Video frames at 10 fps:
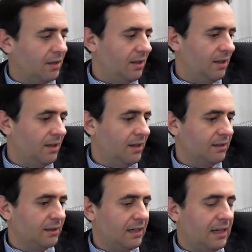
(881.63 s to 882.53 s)

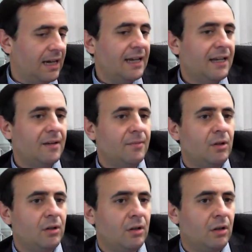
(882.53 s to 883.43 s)
I am
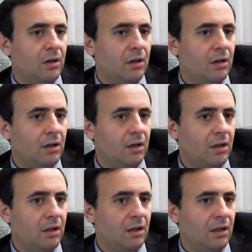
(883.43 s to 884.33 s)

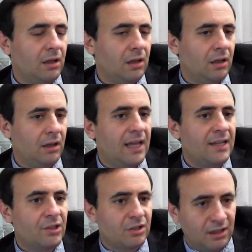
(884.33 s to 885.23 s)

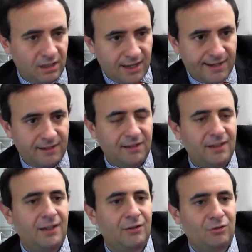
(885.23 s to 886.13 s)
less
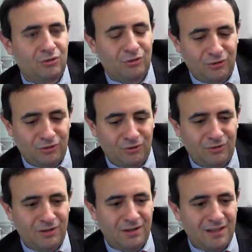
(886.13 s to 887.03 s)
likely
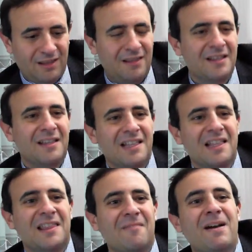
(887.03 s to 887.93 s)
to,
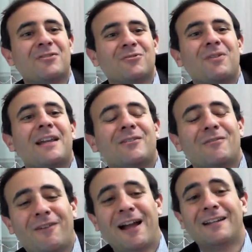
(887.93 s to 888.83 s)
the best way to
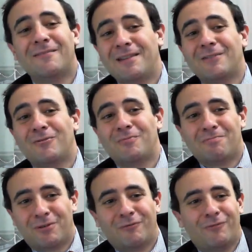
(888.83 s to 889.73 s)
find me, to be
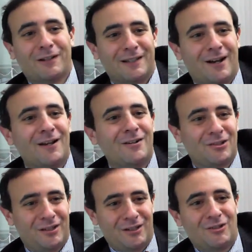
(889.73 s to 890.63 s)
perfectly
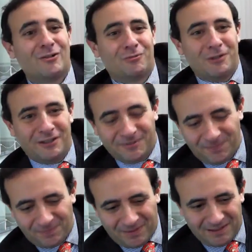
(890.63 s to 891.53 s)
honest, is on Twitter.
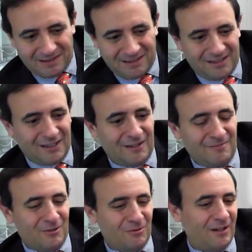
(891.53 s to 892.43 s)

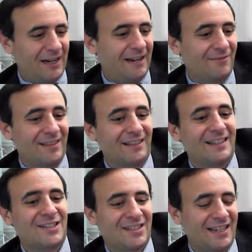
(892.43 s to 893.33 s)
It's where I have the
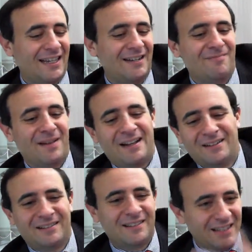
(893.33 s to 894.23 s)
least
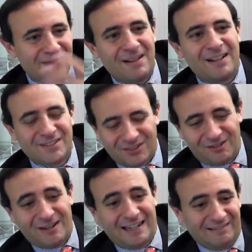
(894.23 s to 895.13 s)
inbound emails and
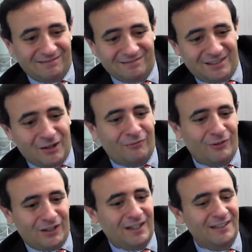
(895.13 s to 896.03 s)
so on. I get an
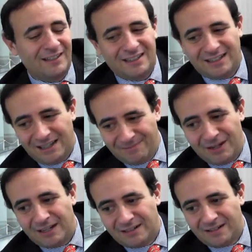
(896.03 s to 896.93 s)
awful lot. I'm
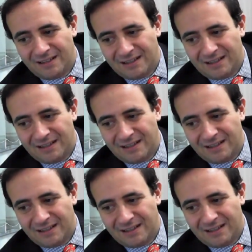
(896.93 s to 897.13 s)
not